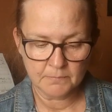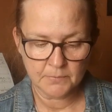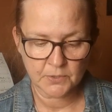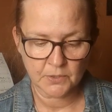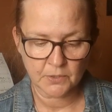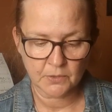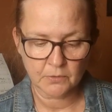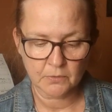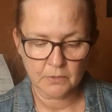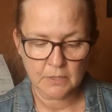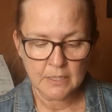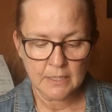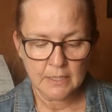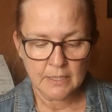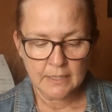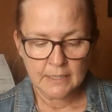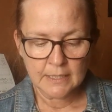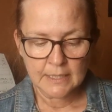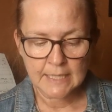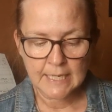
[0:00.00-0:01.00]
So
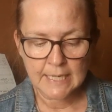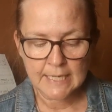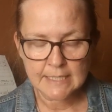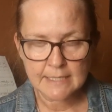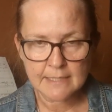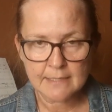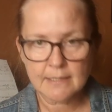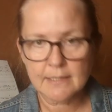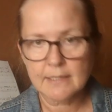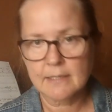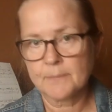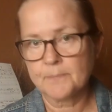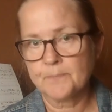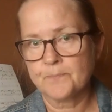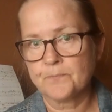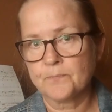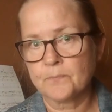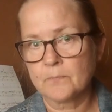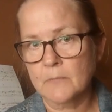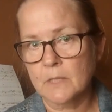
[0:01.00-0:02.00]
Kate
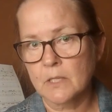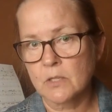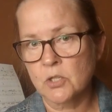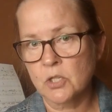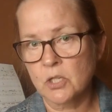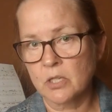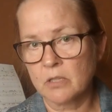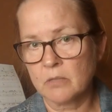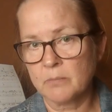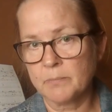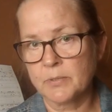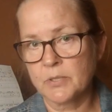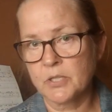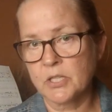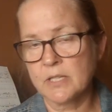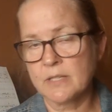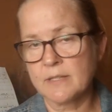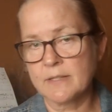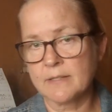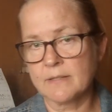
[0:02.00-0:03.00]
Sharp,
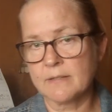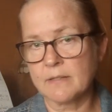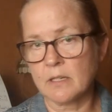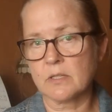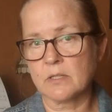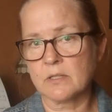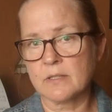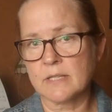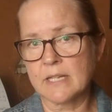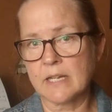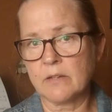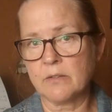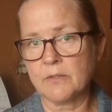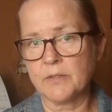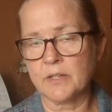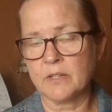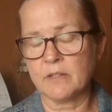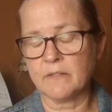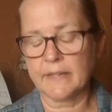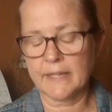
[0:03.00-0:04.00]
she's south
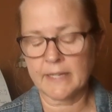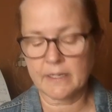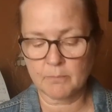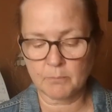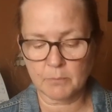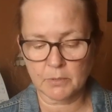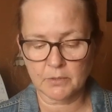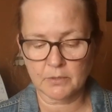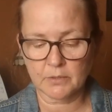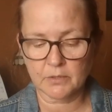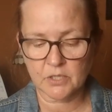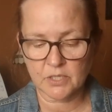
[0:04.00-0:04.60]
of Edinburgh.